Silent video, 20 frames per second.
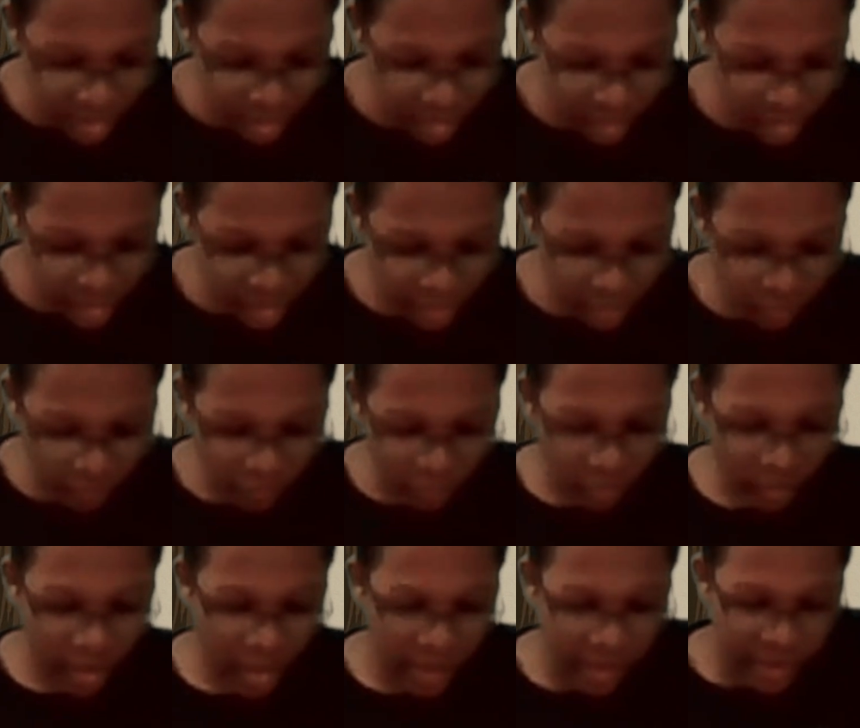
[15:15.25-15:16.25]

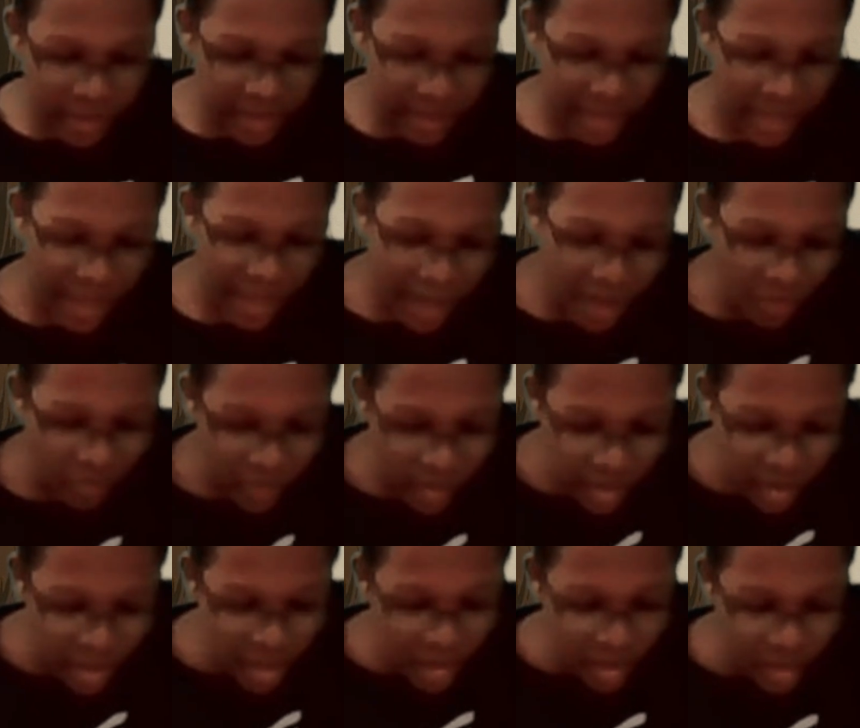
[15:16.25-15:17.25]
Careful now, it's
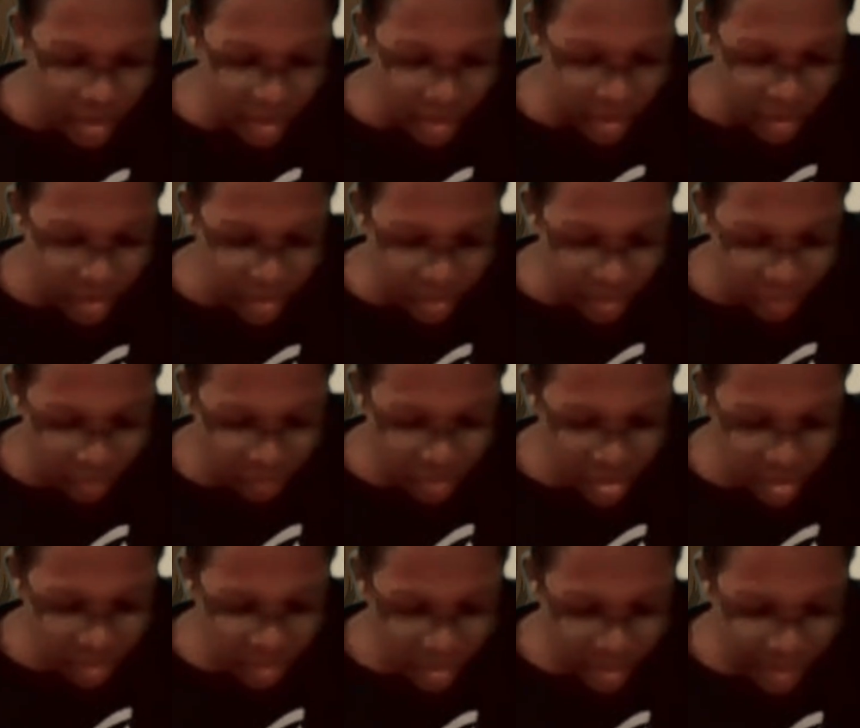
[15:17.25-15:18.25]
heavy.
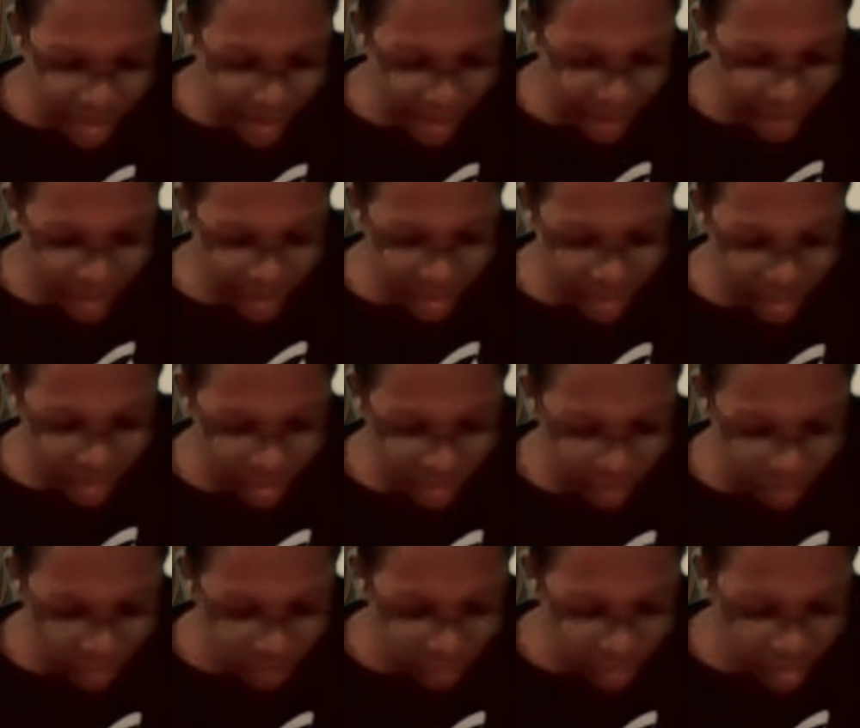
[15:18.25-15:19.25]
Don't you look at
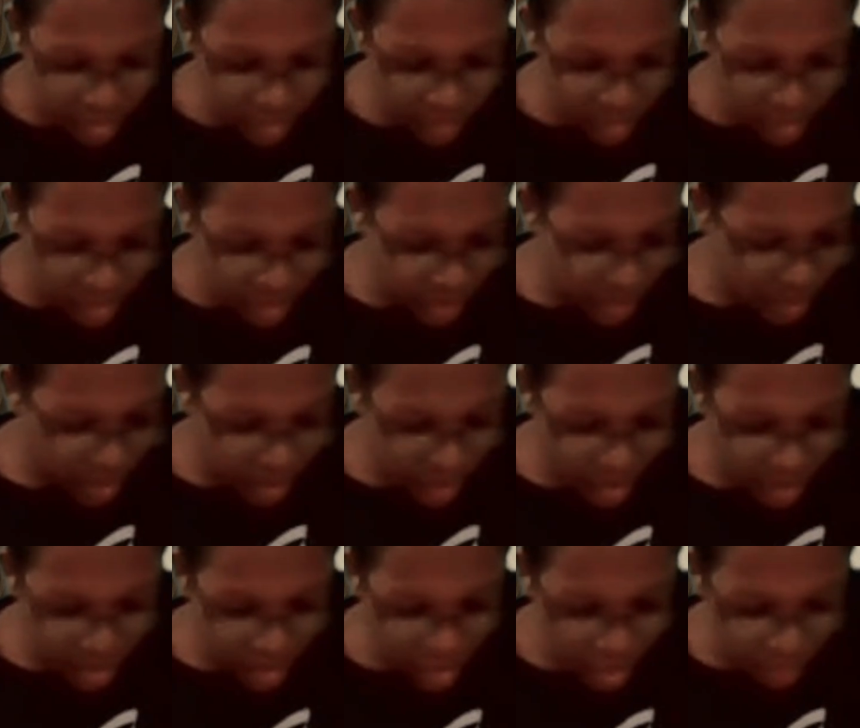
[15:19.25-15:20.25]
it
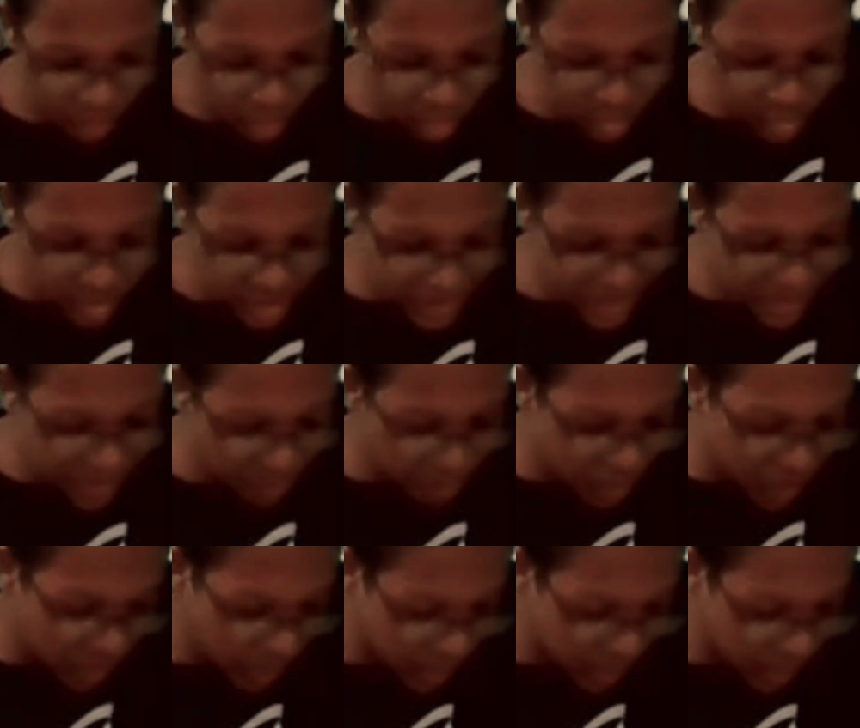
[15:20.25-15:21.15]
and you won't spill